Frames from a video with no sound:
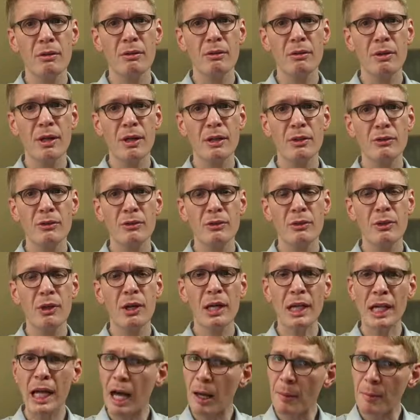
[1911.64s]
Right?
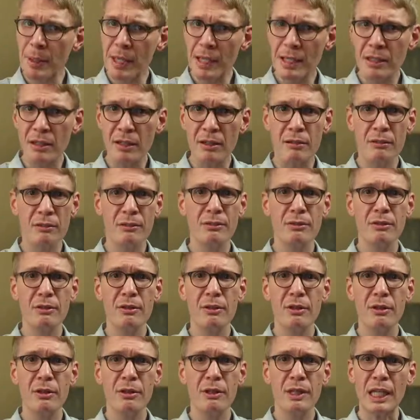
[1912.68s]
Agape love
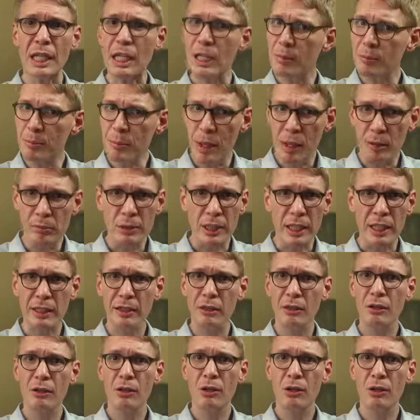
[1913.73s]
in public,